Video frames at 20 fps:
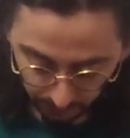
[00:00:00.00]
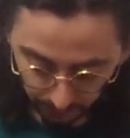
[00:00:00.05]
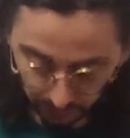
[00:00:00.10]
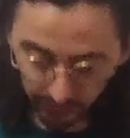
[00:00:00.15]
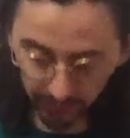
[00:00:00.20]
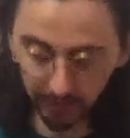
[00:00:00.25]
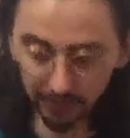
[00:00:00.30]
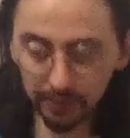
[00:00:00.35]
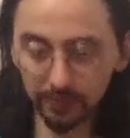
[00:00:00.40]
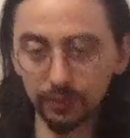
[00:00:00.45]

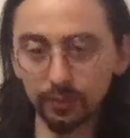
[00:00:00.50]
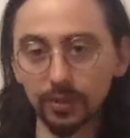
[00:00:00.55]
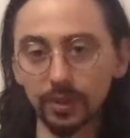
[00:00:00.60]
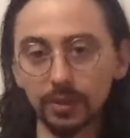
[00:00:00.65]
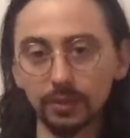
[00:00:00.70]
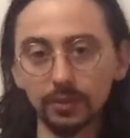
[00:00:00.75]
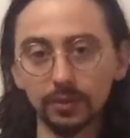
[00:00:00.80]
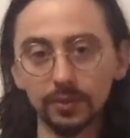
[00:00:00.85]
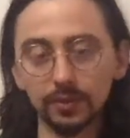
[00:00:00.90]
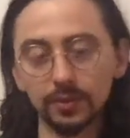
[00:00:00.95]
And you can
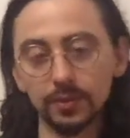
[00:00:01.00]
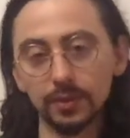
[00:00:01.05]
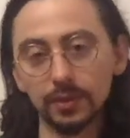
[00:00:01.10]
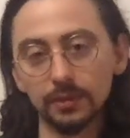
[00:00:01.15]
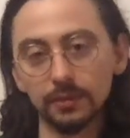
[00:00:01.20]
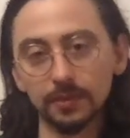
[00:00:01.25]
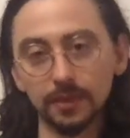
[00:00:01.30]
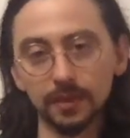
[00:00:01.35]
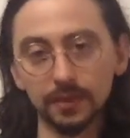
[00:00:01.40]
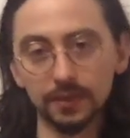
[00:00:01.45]
also get
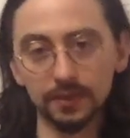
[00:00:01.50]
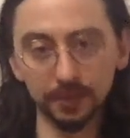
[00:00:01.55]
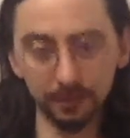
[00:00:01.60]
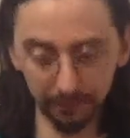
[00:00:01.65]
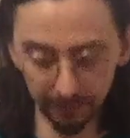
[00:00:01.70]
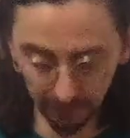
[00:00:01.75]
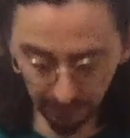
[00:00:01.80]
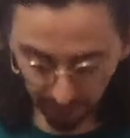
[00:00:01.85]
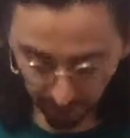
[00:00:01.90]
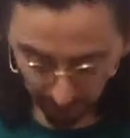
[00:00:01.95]
faster and
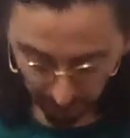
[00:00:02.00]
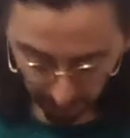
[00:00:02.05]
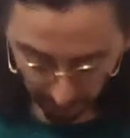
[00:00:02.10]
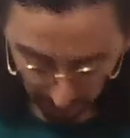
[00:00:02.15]
faster.